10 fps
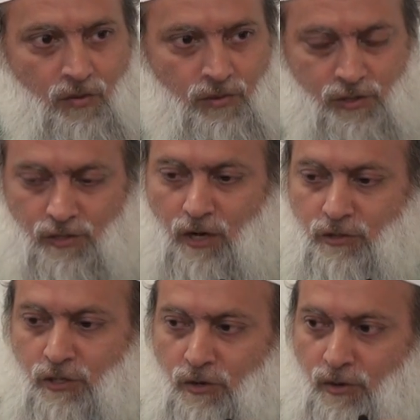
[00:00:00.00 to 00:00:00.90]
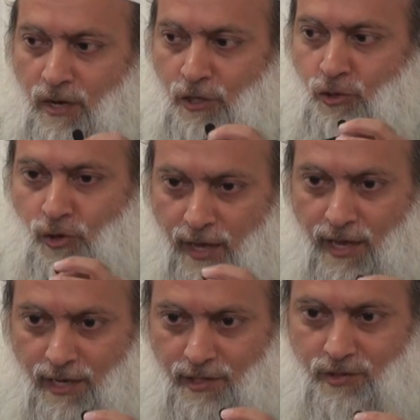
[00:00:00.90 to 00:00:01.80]
which is also a
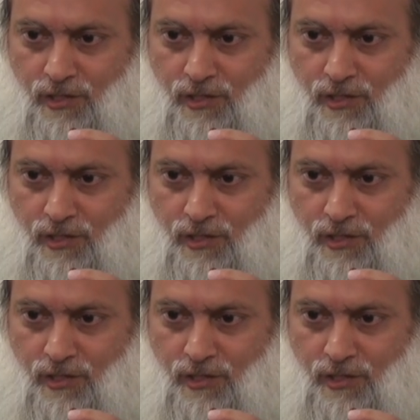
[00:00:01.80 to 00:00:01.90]
trade